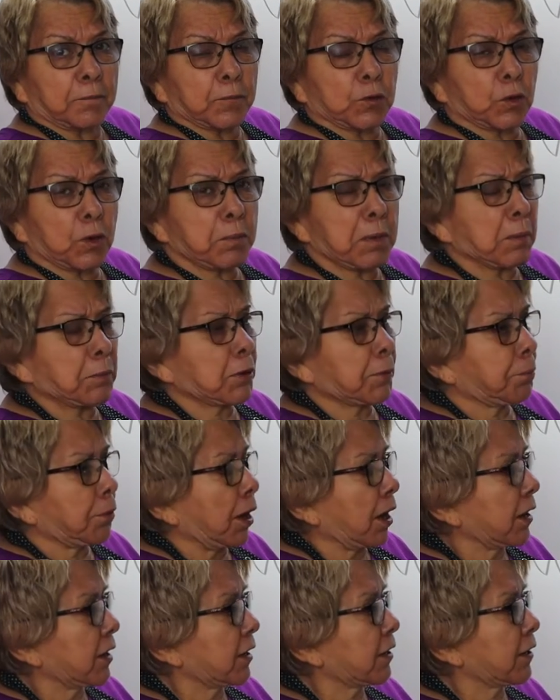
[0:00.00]
Remember,
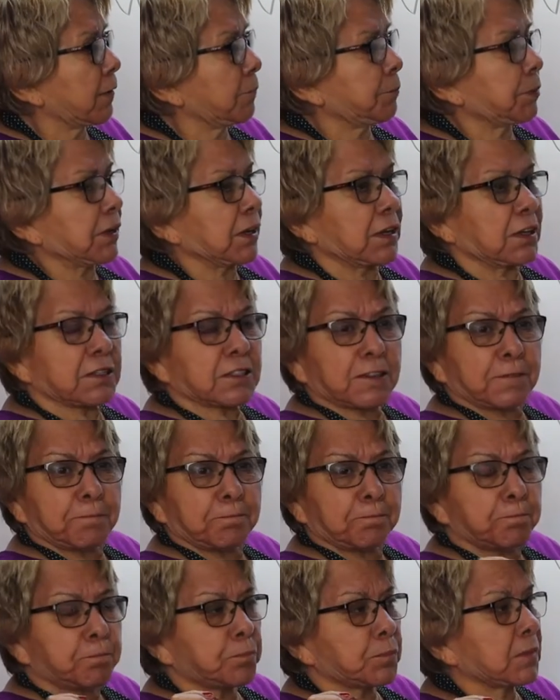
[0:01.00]
product companies,
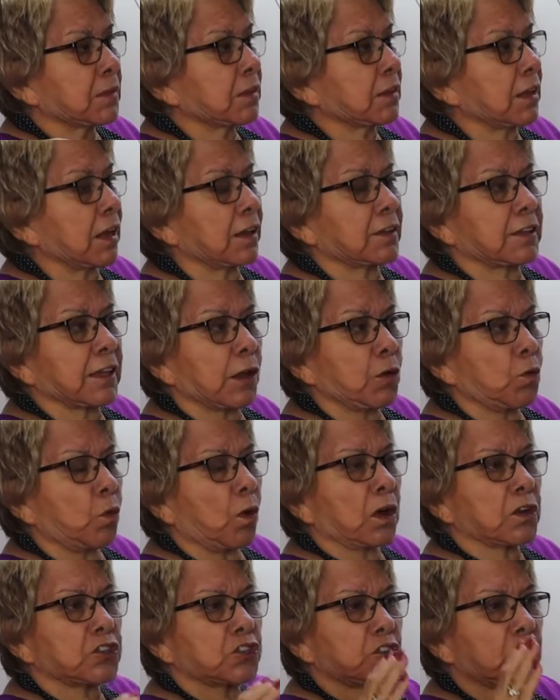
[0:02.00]
they
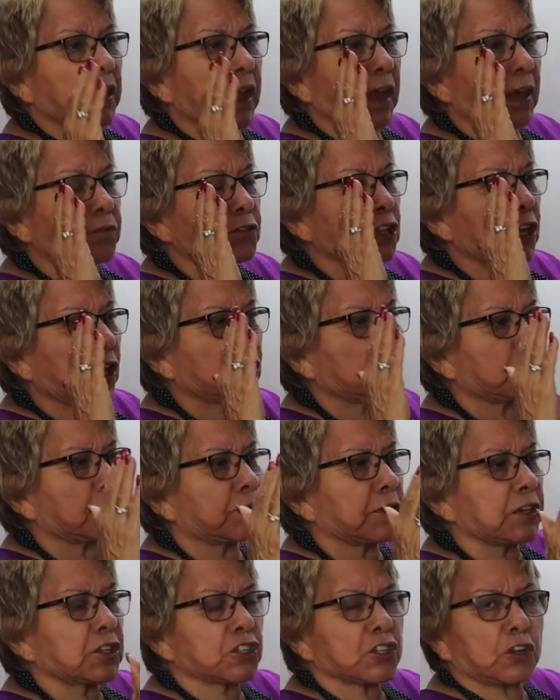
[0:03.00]
want you to have tunnel
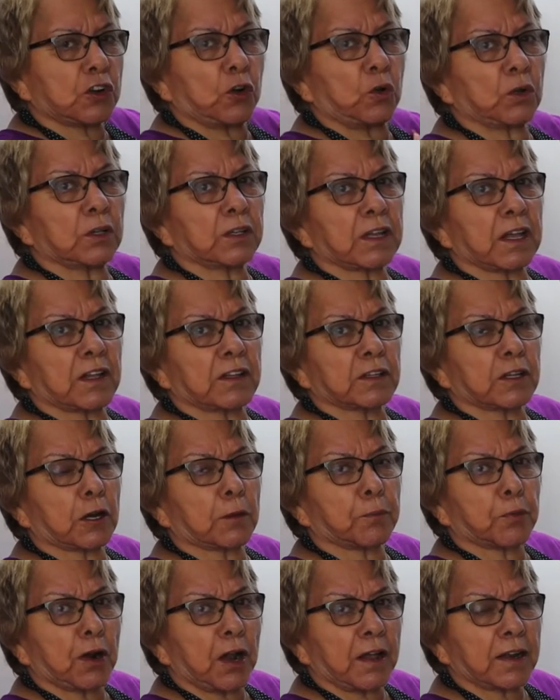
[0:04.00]
vision only on their
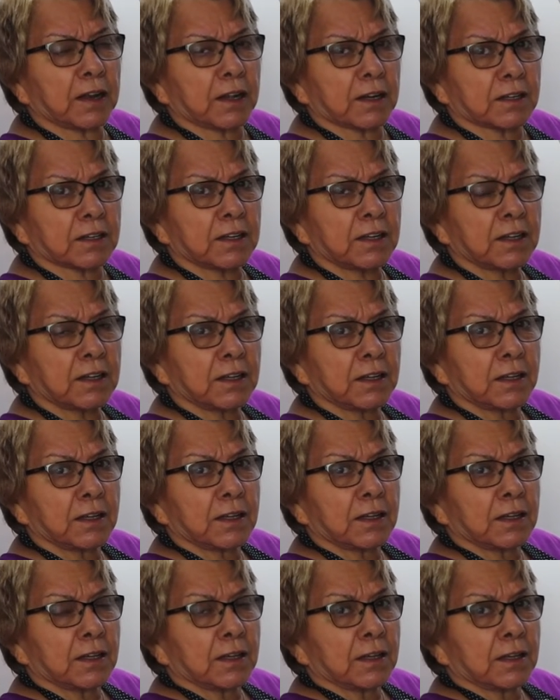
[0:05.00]
product.
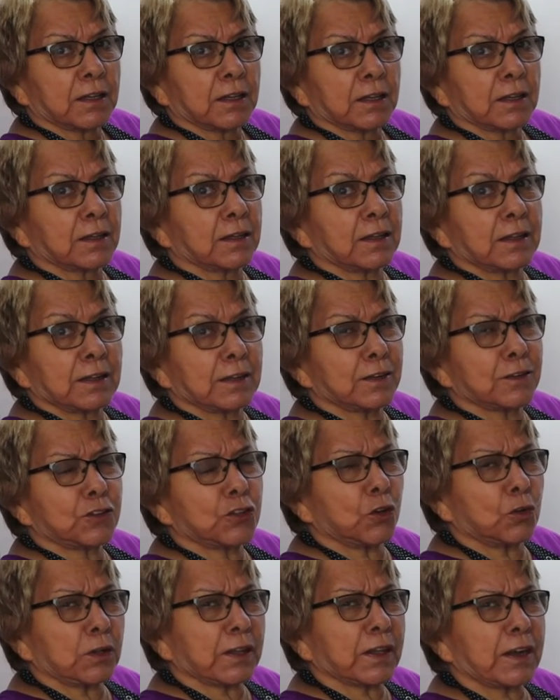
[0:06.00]

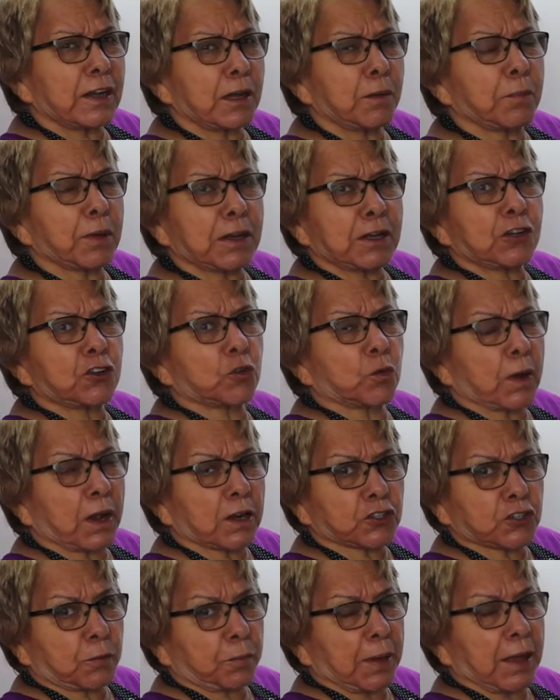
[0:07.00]
Don't let anybody
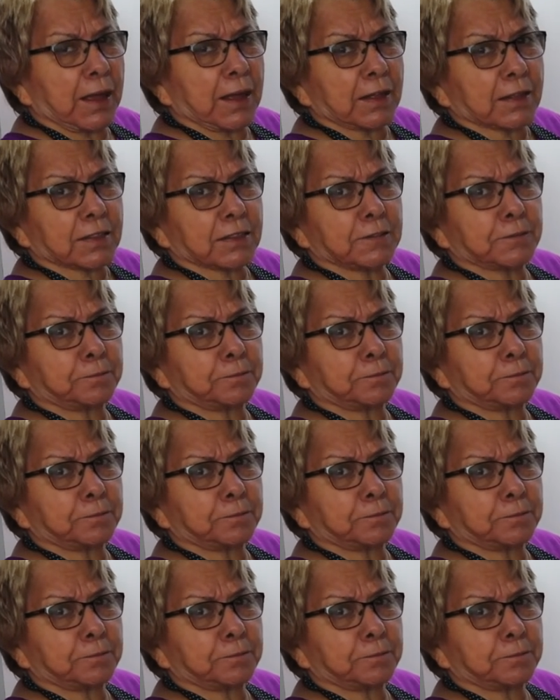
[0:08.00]
direct your path.